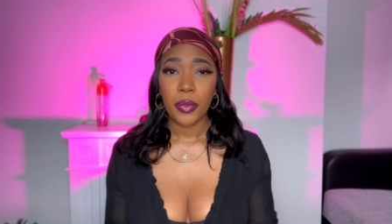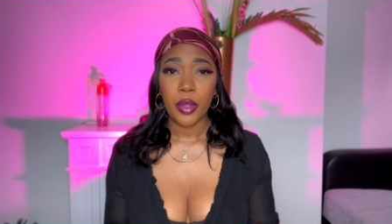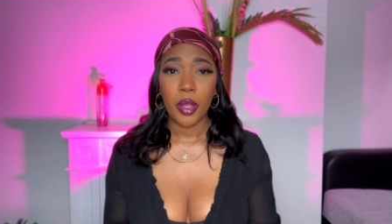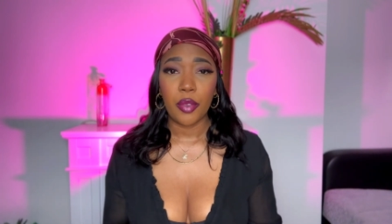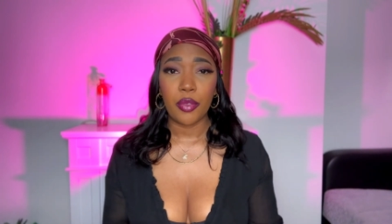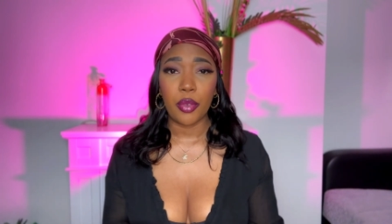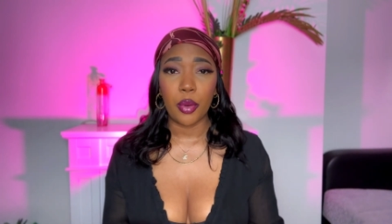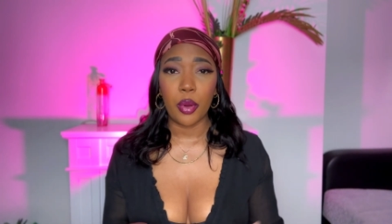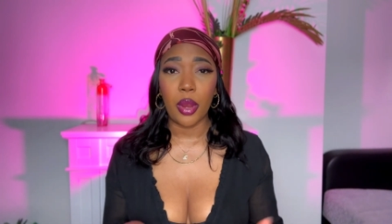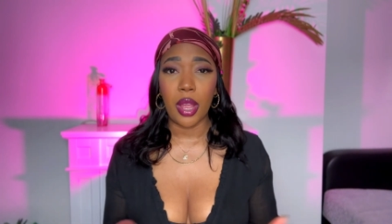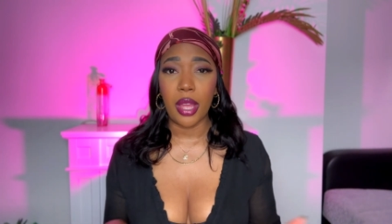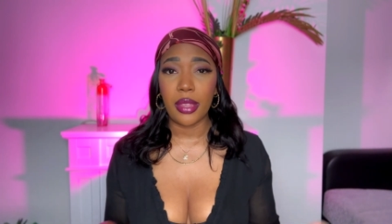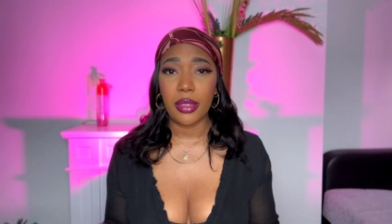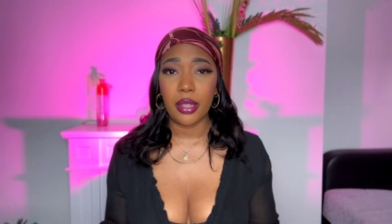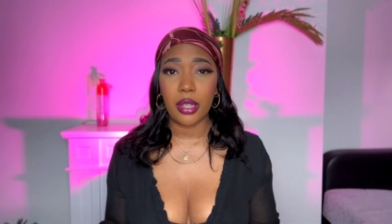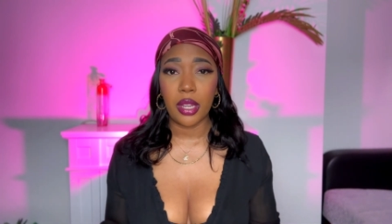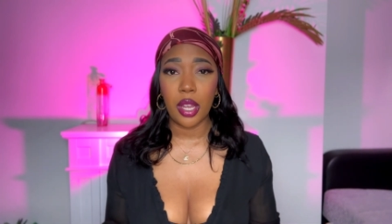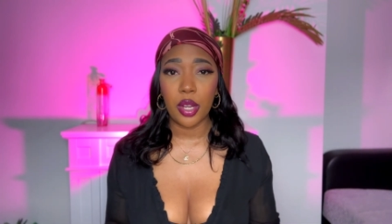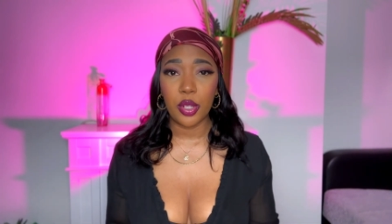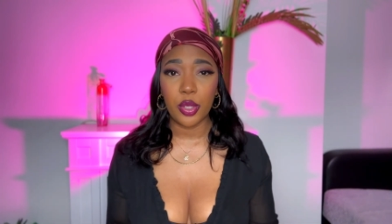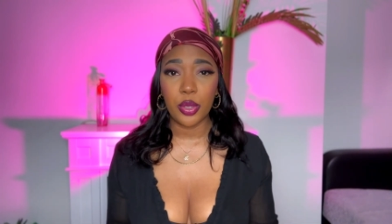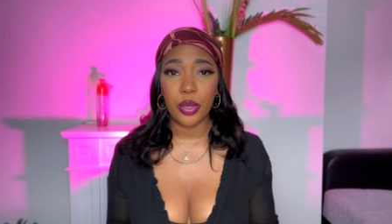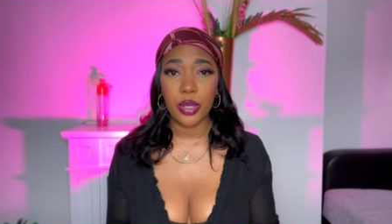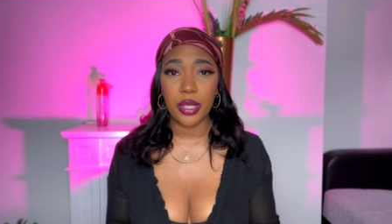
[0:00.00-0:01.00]
for other
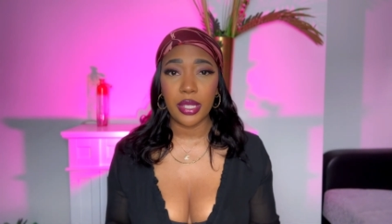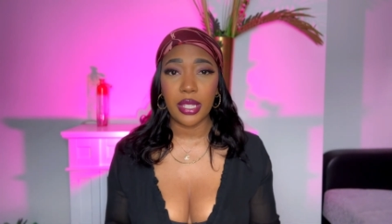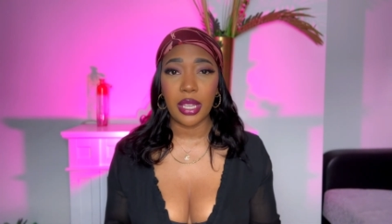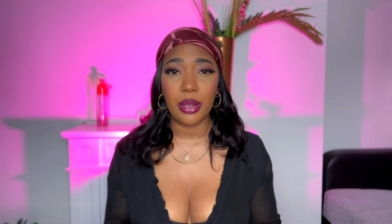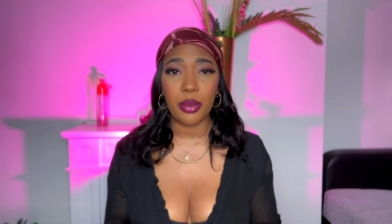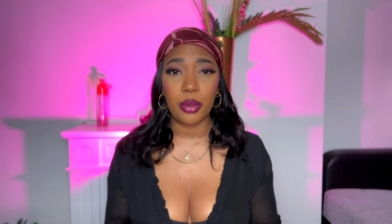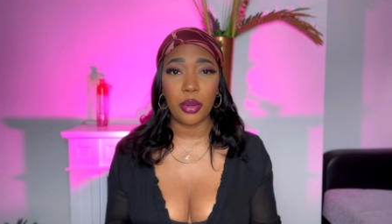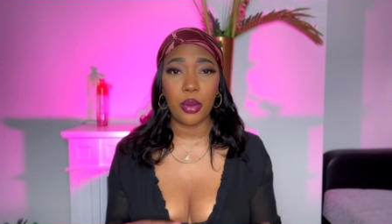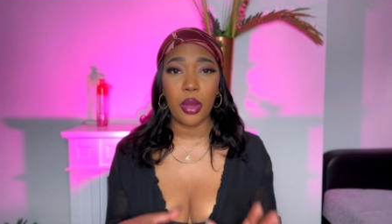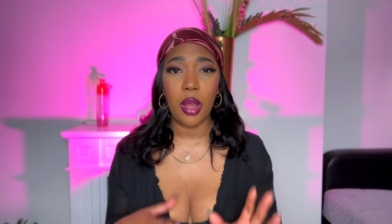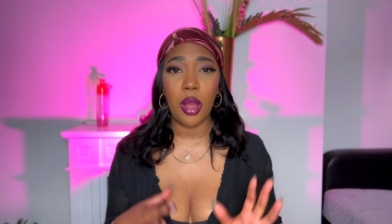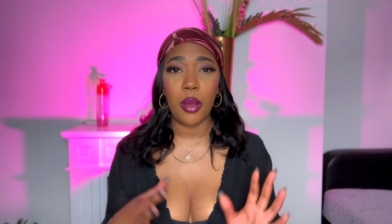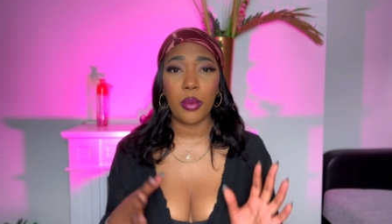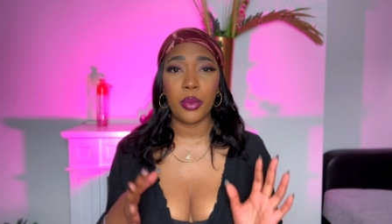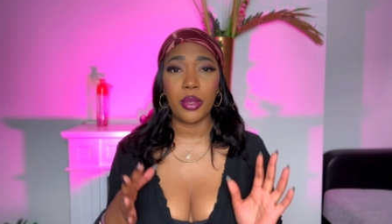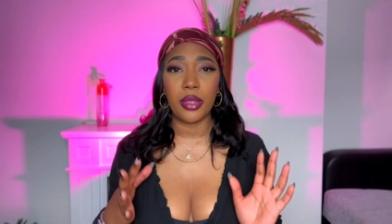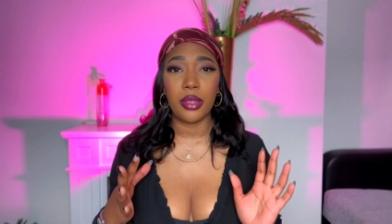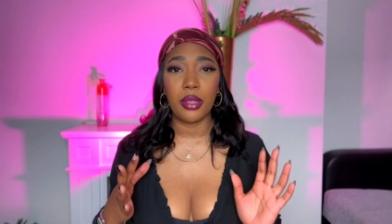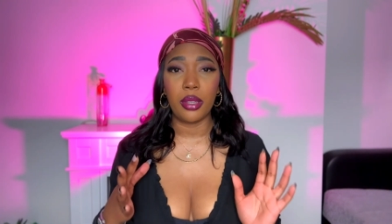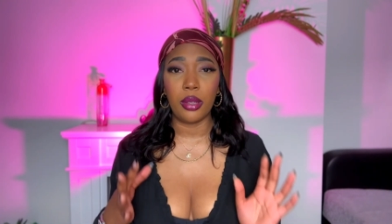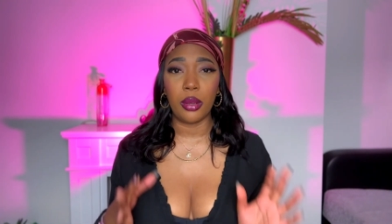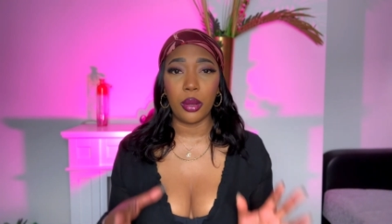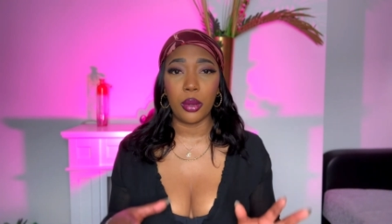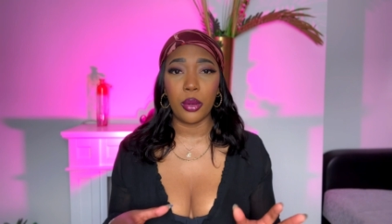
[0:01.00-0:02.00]
countries i don't know how
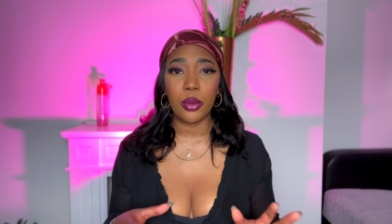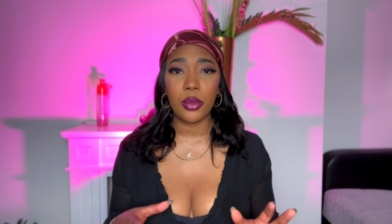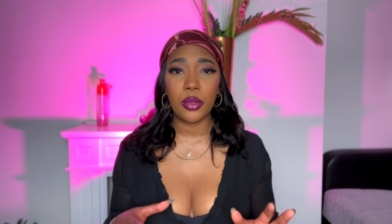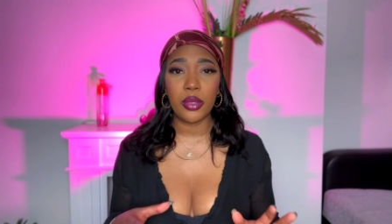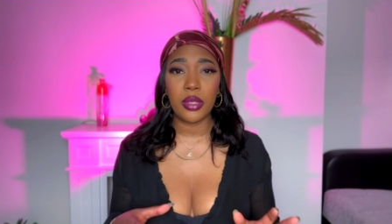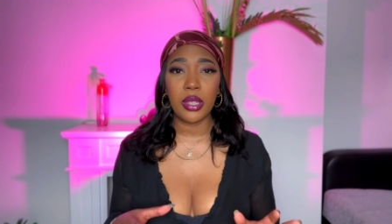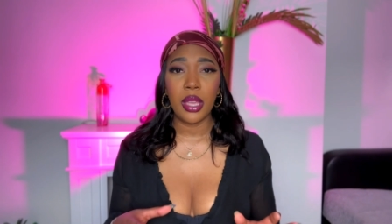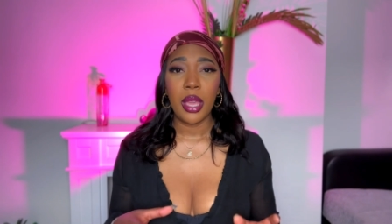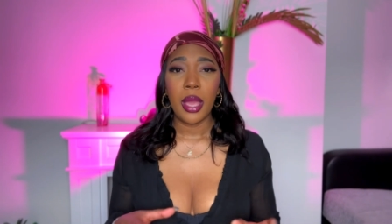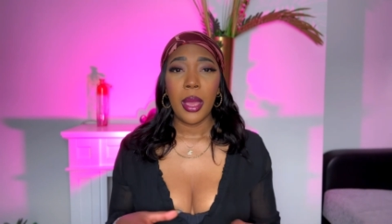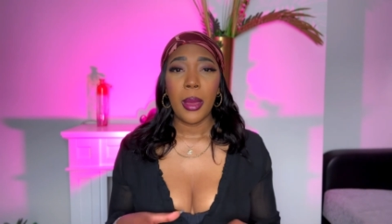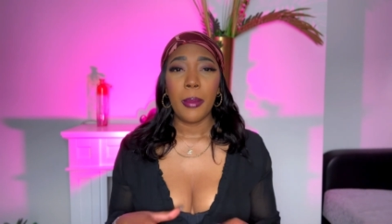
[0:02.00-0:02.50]
it goes